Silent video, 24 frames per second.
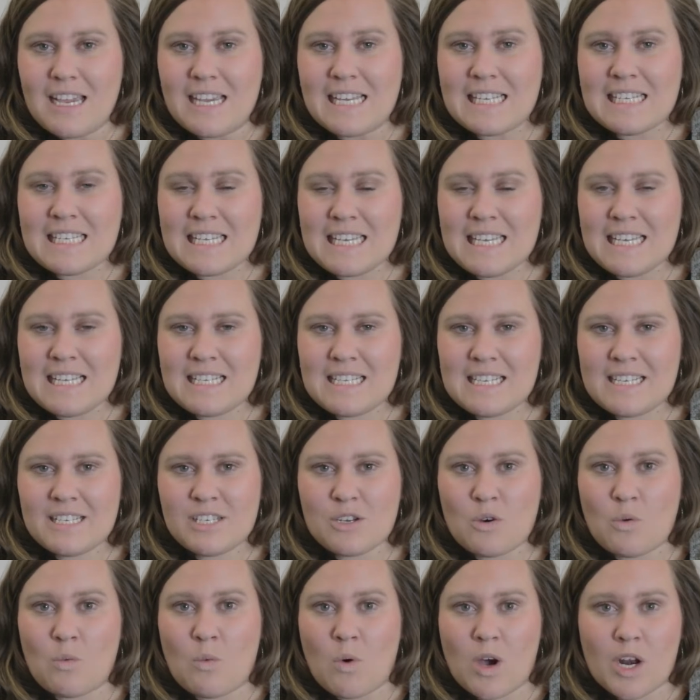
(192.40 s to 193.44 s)
It's easy
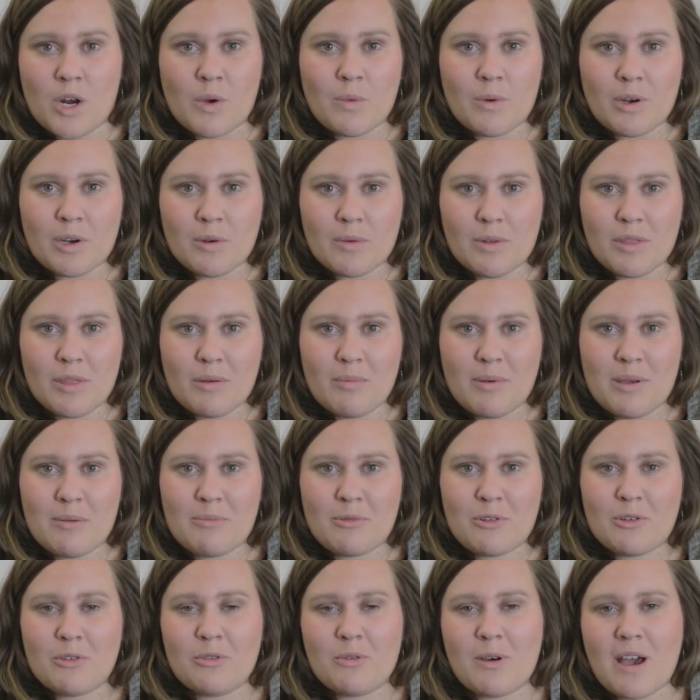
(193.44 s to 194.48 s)
to want to work with the
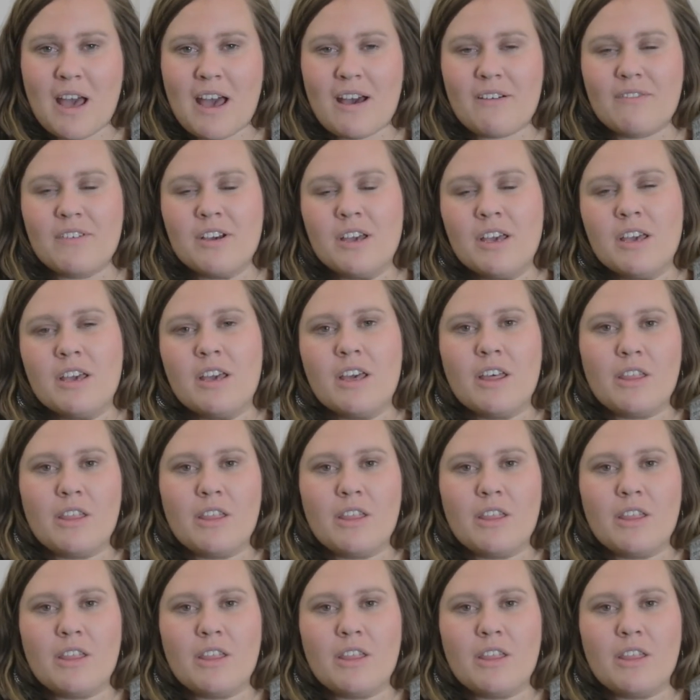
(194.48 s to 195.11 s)
people who have